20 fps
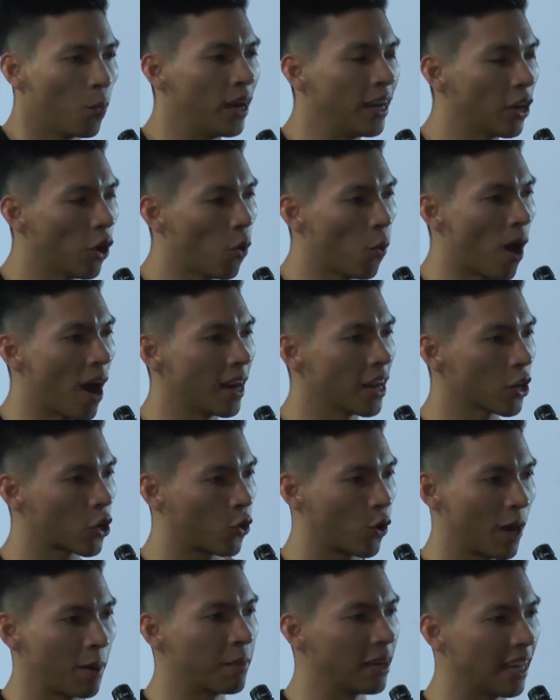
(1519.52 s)
We don't want to
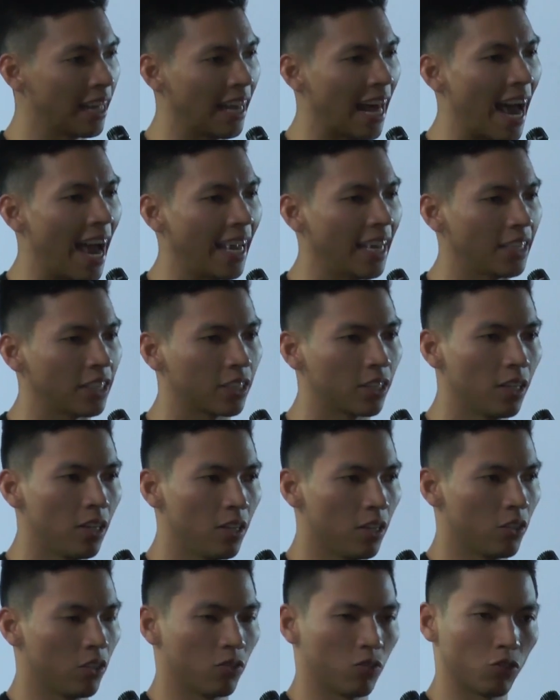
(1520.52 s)
criminalize
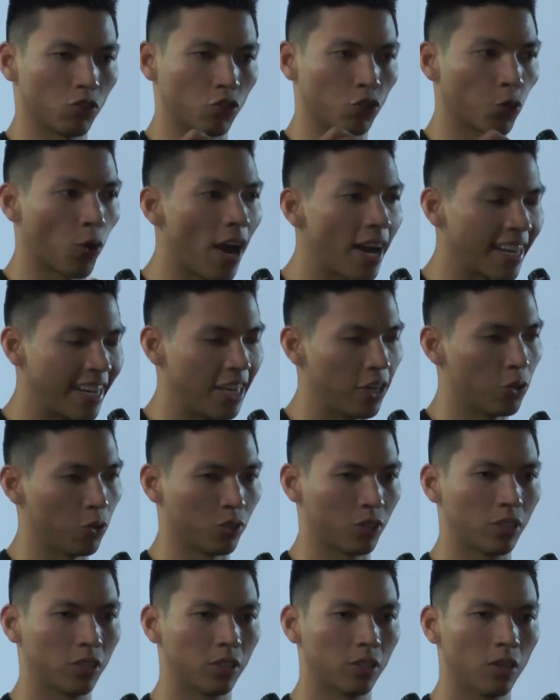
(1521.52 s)
drug
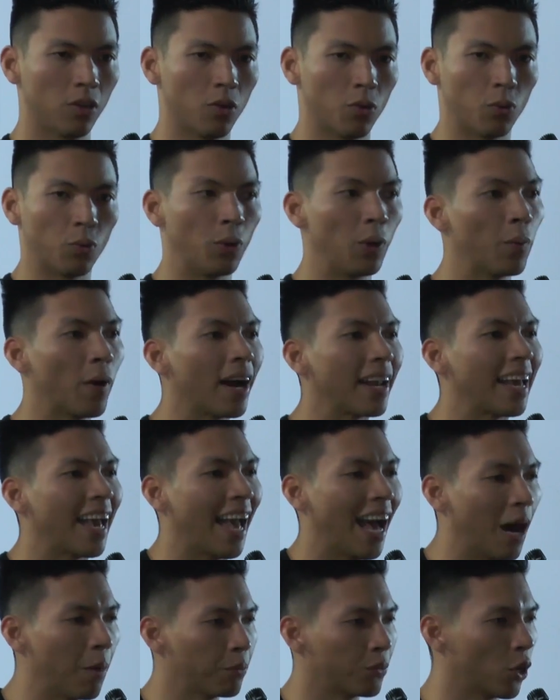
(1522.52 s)
use. We want to
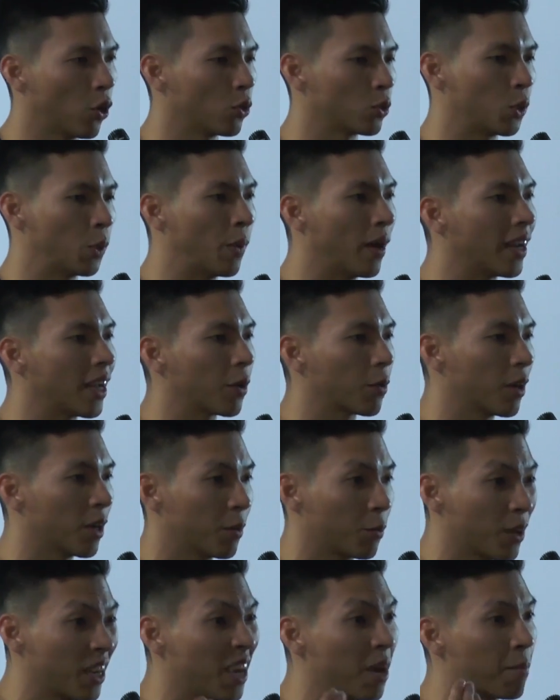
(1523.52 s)
help those. We want to
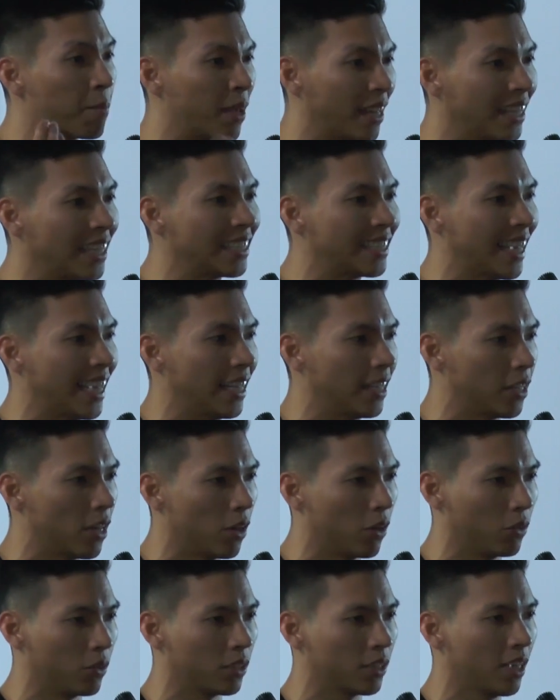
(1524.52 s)
rehabilitate
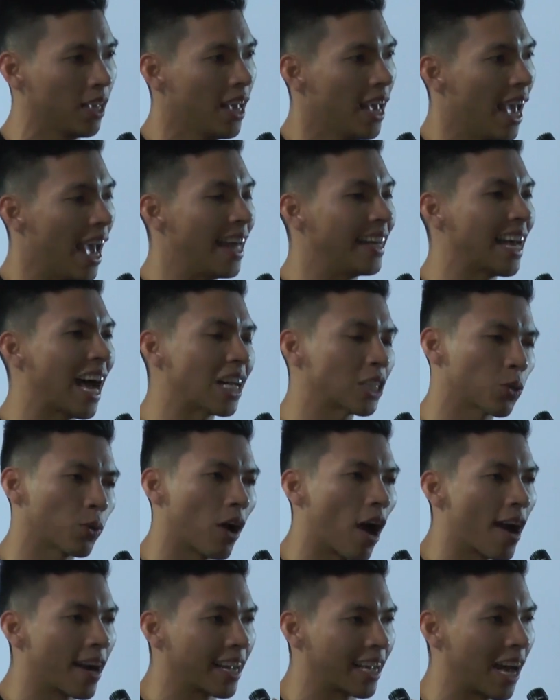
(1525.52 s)
those. And that's
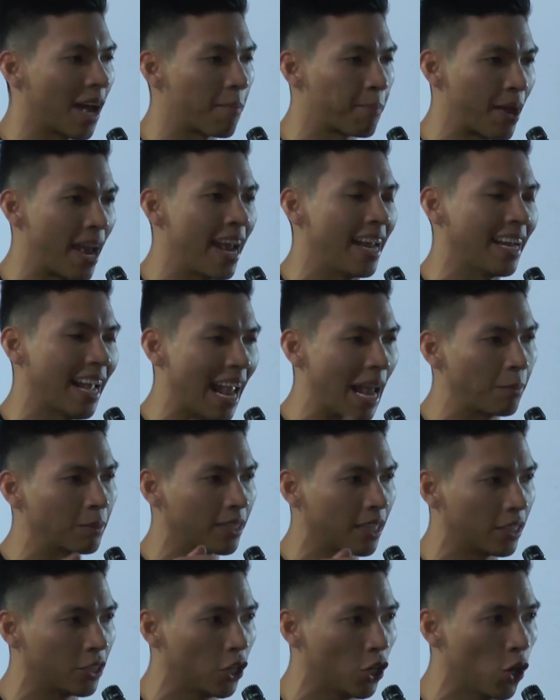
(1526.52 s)
what our campaign
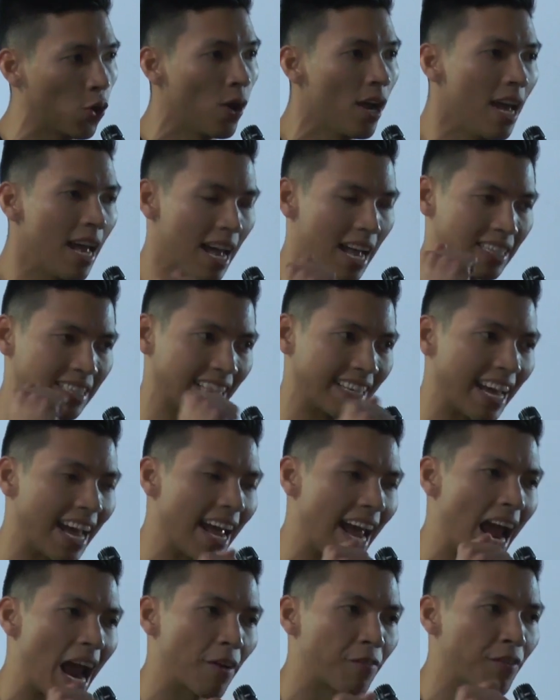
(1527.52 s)
aims to do, and to
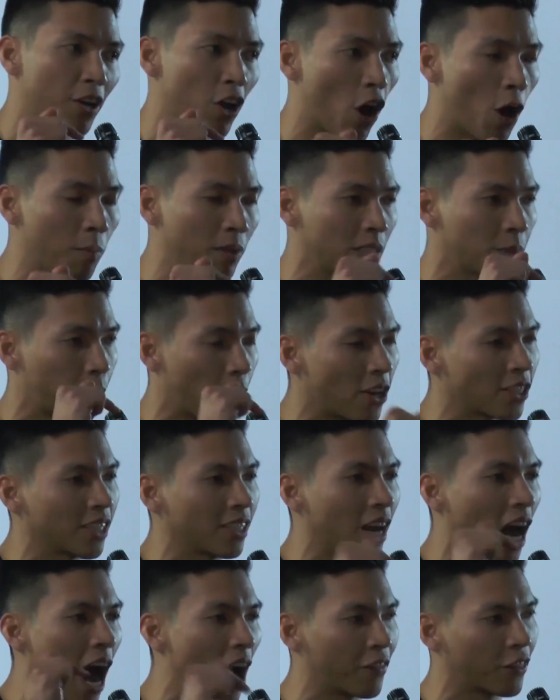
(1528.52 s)
get every homeless
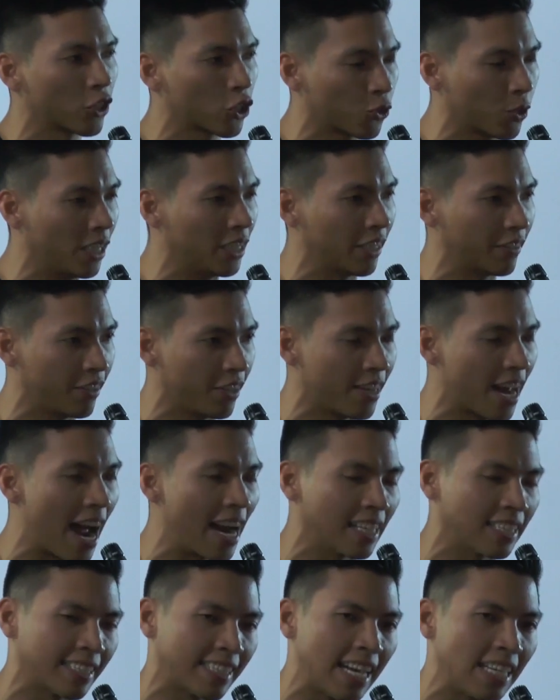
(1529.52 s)
person off the streets of the
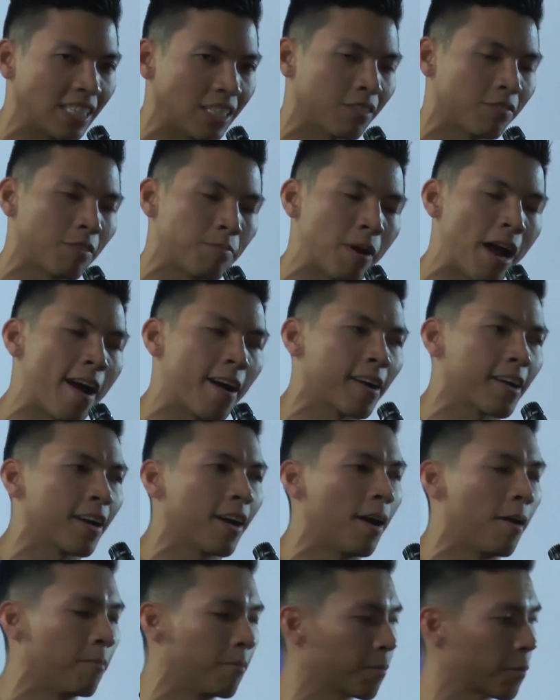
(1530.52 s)
United States of America.